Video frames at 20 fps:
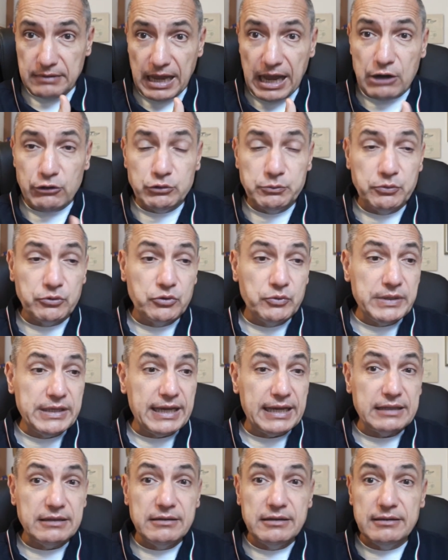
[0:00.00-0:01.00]
output we
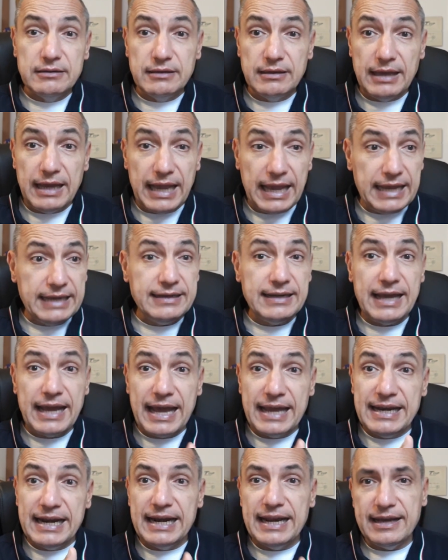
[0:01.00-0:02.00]
get and
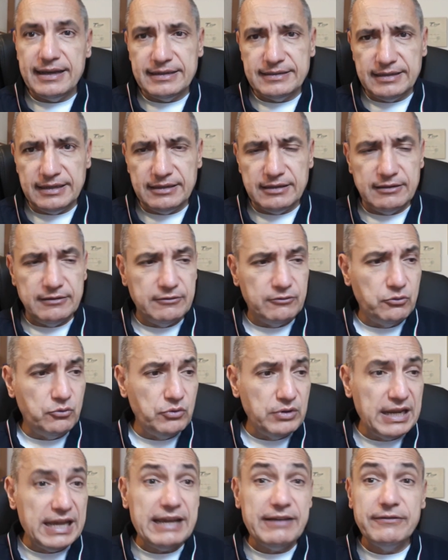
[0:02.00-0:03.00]
analyze it.
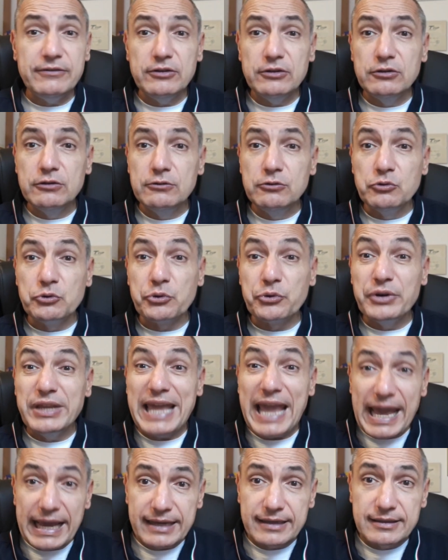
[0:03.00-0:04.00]
We have to
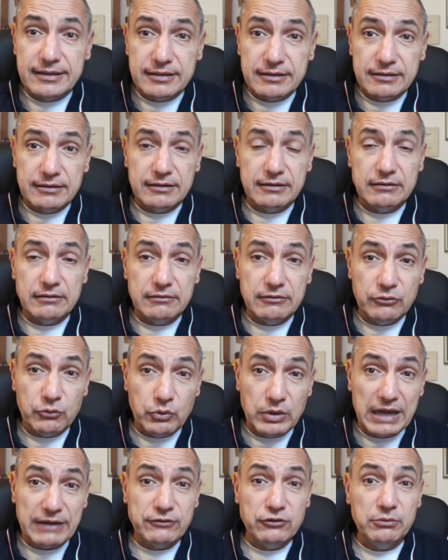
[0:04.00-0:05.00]
react.
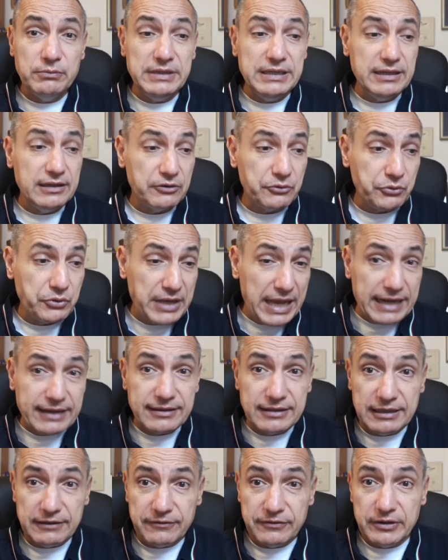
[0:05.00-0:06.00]
We have to be
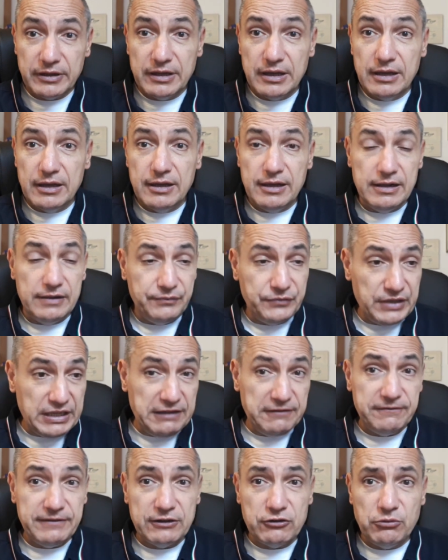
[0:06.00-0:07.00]
reactive.
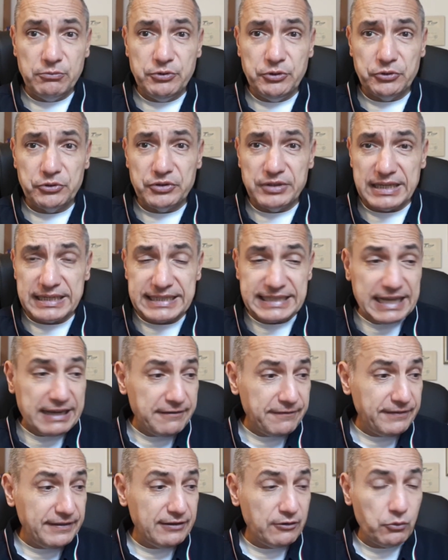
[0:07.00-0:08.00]
If a computer does
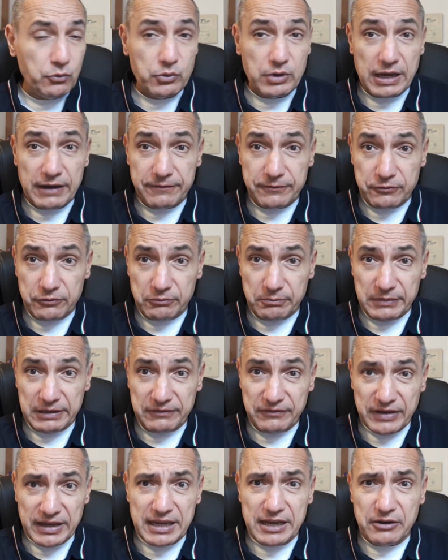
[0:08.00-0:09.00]
something, we have to be
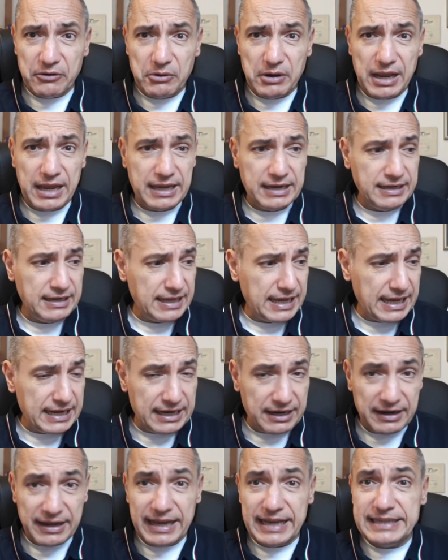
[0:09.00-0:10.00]
there and
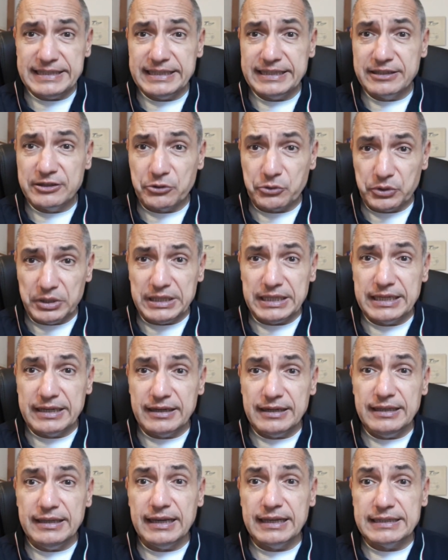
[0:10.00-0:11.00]
analyze it
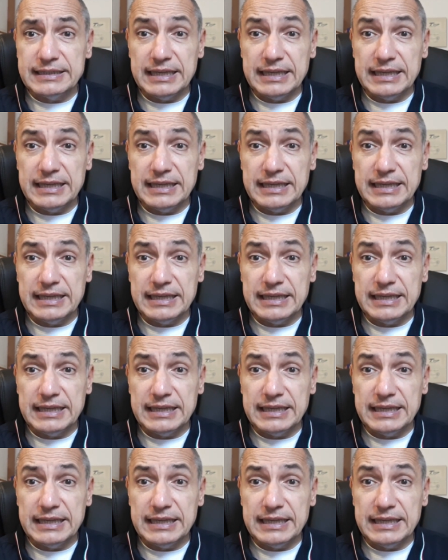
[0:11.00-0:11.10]
critically and